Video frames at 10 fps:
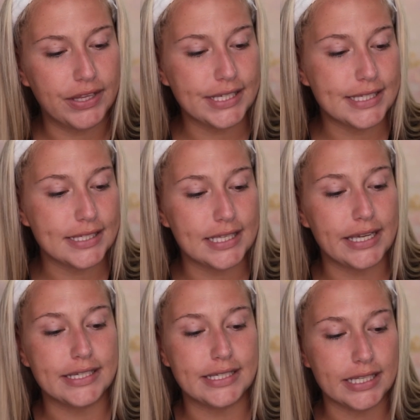This is
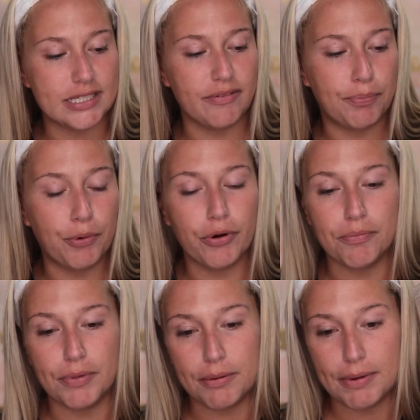the Intensive Pore
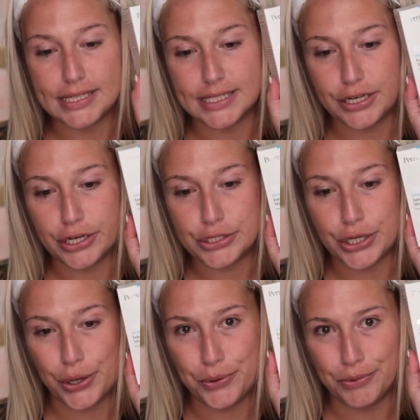Minimizing
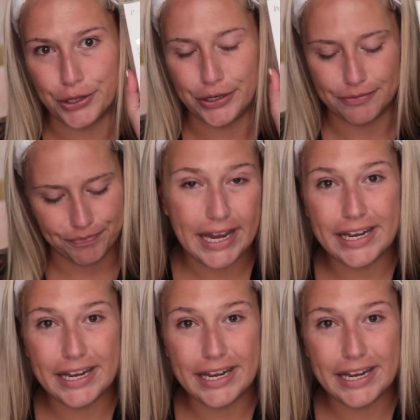Toner,